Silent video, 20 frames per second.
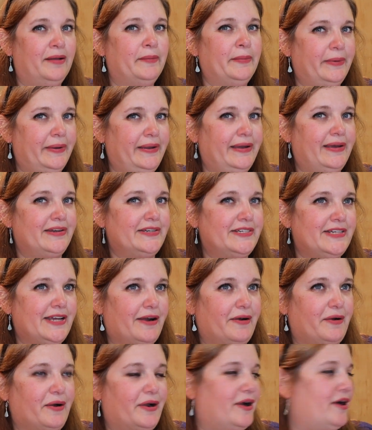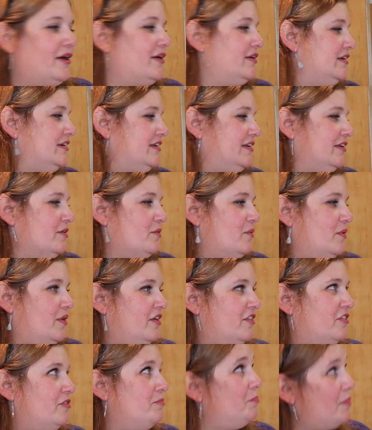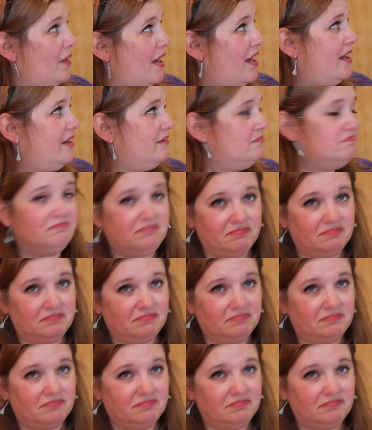We got a shower curtain to deal with. But